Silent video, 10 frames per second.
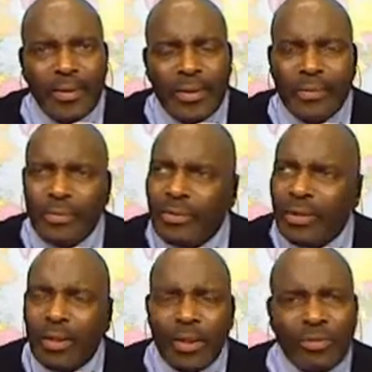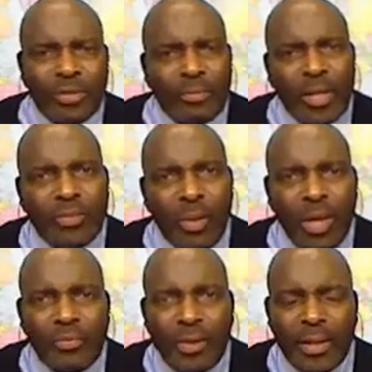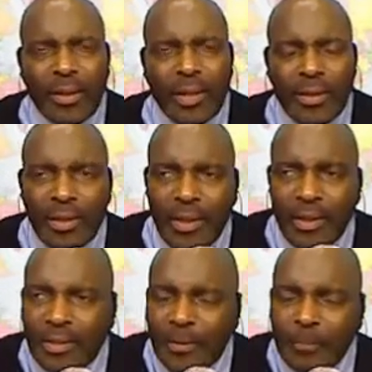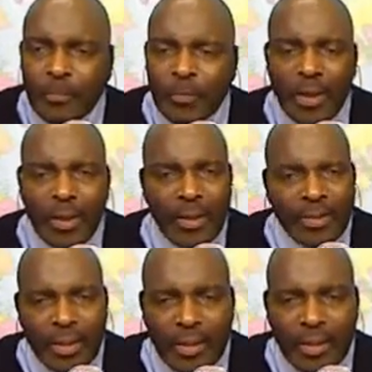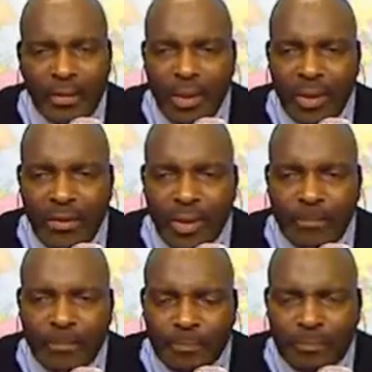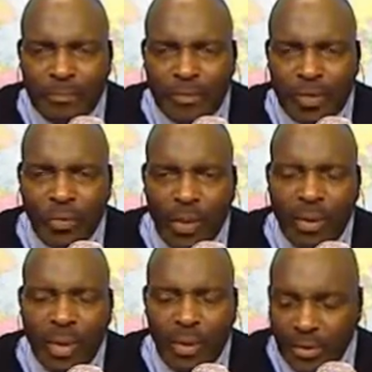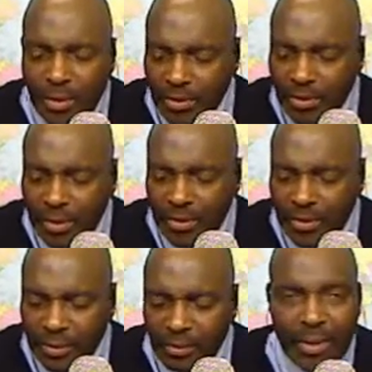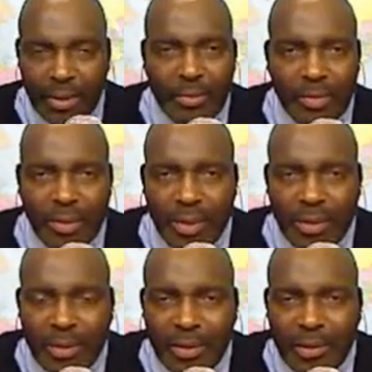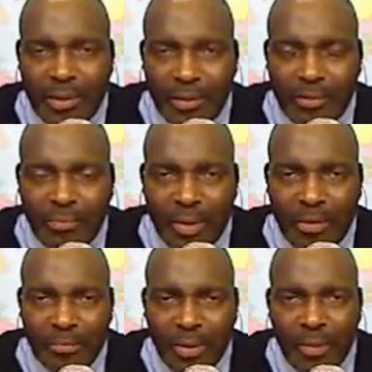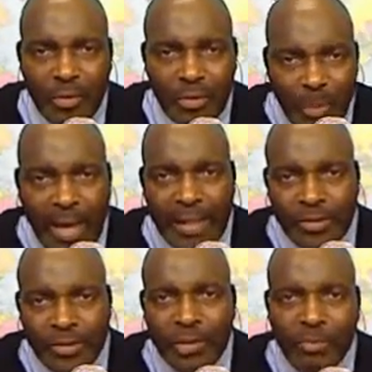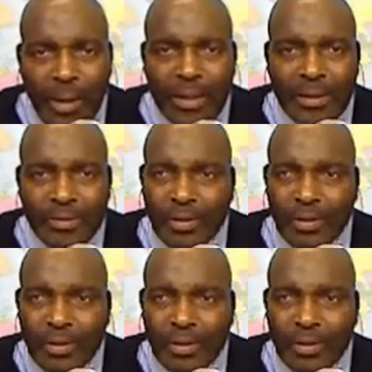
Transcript: You call out somebody's wife like that. At least, like I said, the one politician that seemed like he was talking a little bit was Biden, Joe Biden.